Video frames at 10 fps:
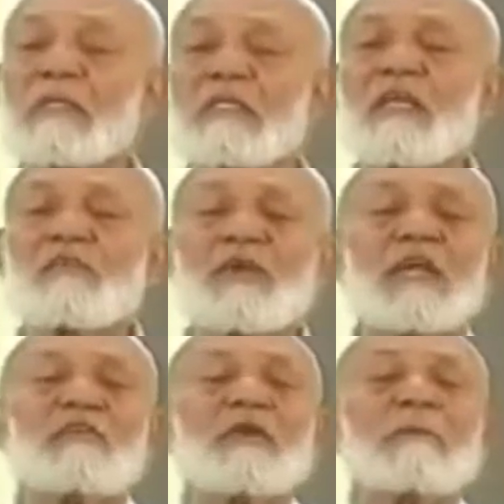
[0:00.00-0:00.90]
different,
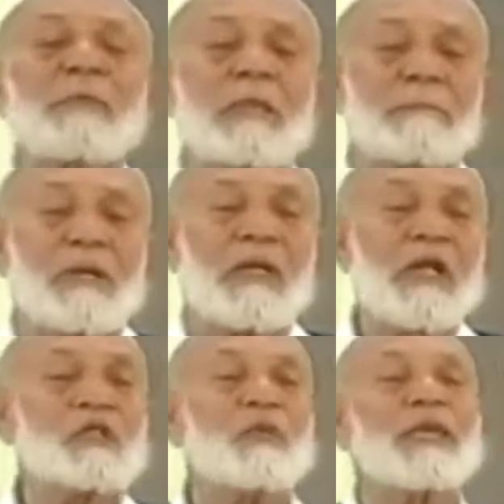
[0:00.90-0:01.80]
different people,
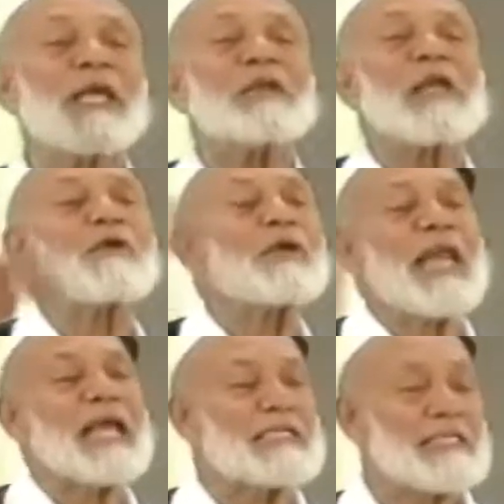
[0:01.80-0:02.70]
so we can
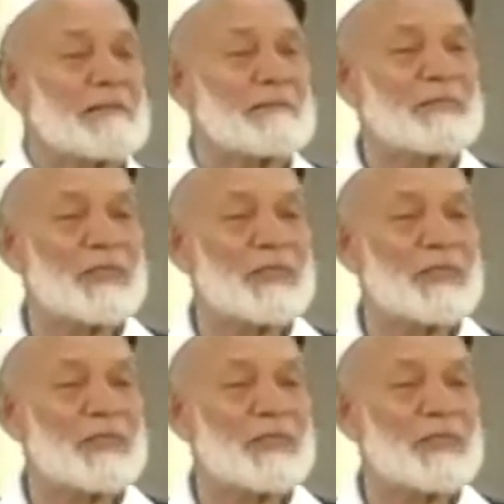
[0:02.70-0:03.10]
recognize them.